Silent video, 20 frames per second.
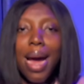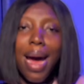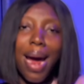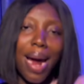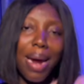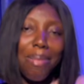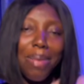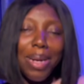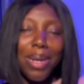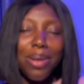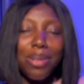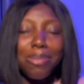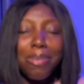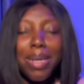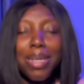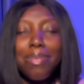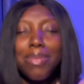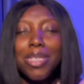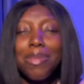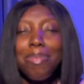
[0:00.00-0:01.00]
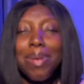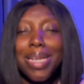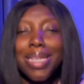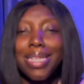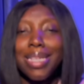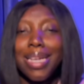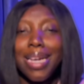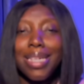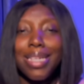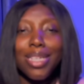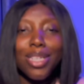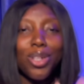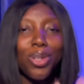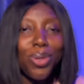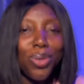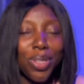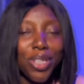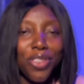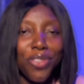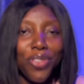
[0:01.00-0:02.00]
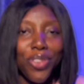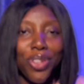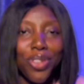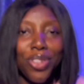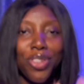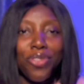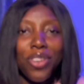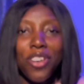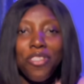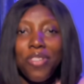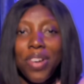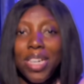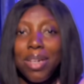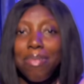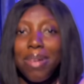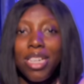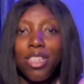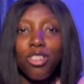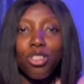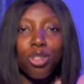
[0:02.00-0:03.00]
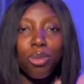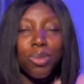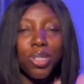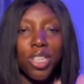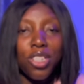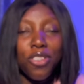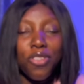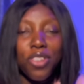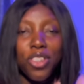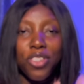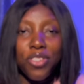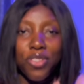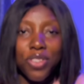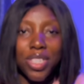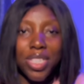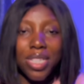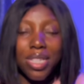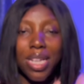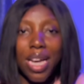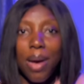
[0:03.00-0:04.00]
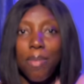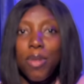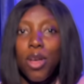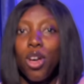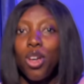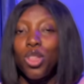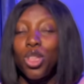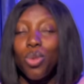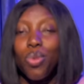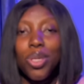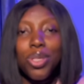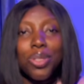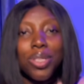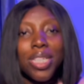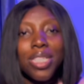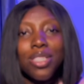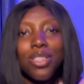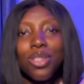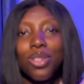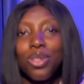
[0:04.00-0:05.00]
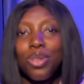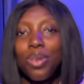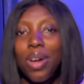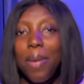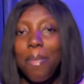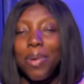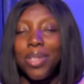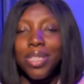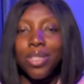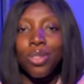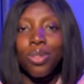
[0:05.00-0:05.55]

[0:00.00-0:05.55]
Hi my loves, my name is Blessing Anili Holyfield. If you are finding my YouTube channel for the first time, do well to hit the subscribe button